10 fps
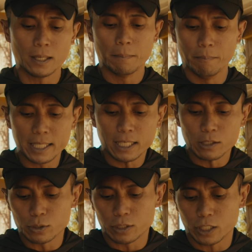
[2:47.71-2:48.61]
making
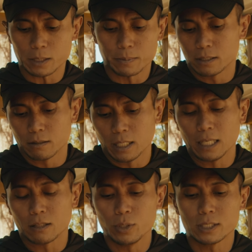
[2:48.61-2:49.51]
those adjustments. Go,
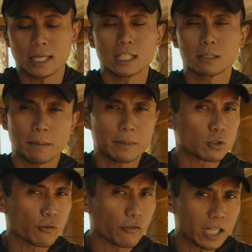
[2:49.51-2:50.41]
hey, 3 seconds might be
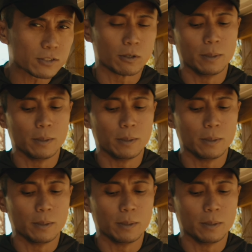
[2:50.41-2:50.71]
too fast for